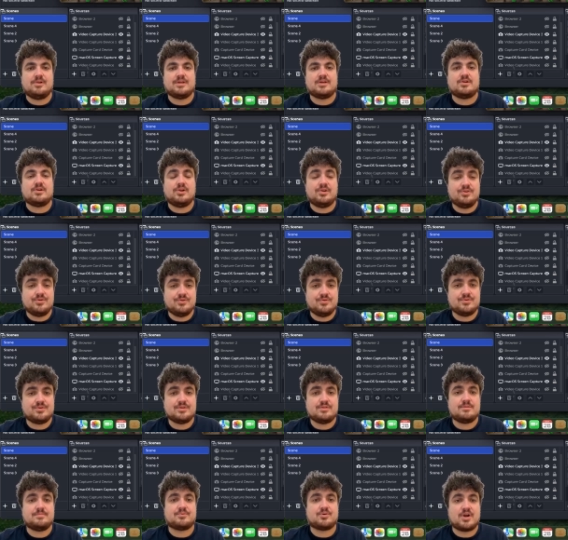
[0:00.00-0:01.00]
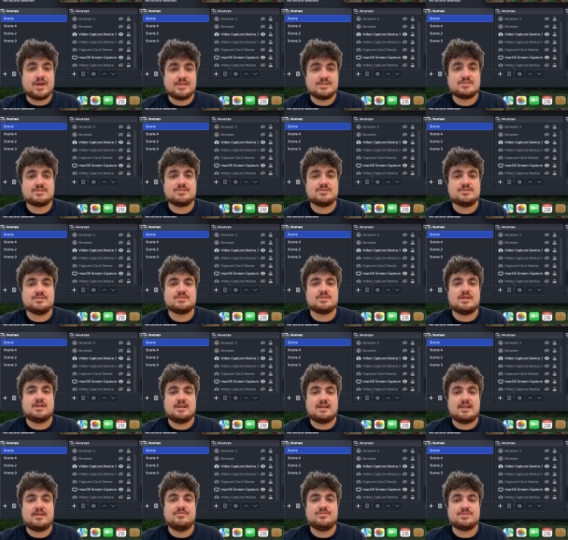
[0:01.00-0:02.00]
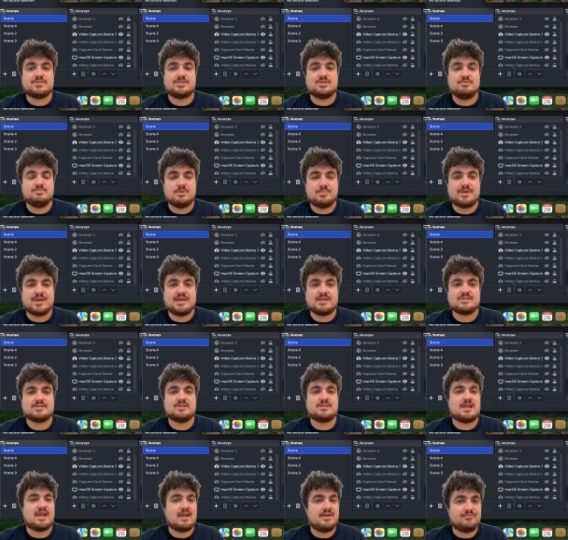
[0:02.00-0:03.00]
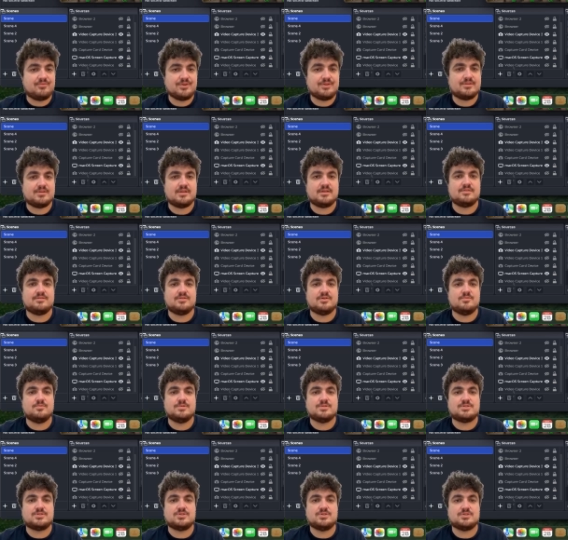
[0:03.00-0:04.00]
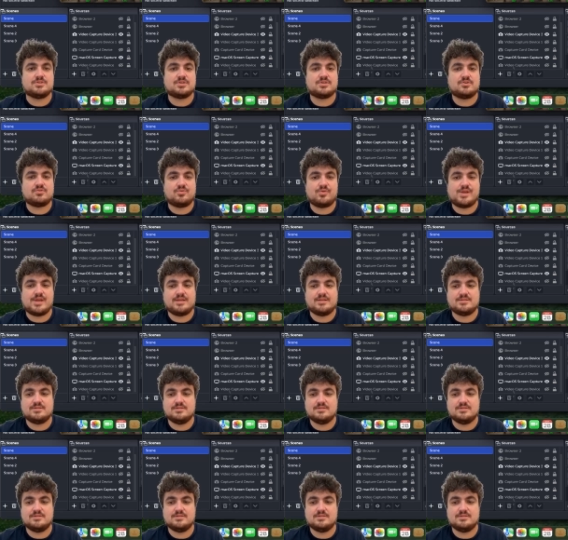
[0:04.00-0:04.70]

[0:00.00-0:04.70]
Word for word: and that will include the prices and the Supabase and everything that was just